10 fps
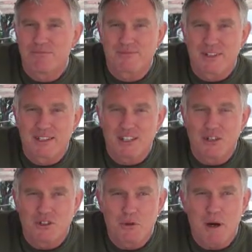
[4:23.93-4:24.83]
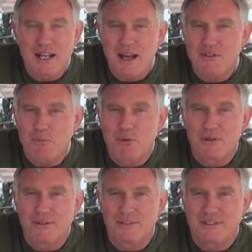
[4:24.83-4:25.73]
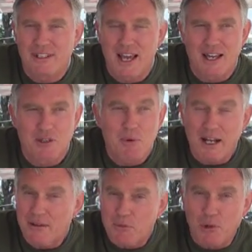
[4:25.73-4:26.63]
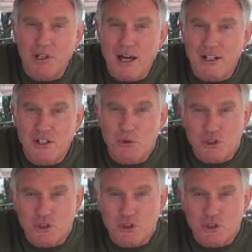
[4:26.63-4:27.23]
just get overloaded. You might have to pull out a new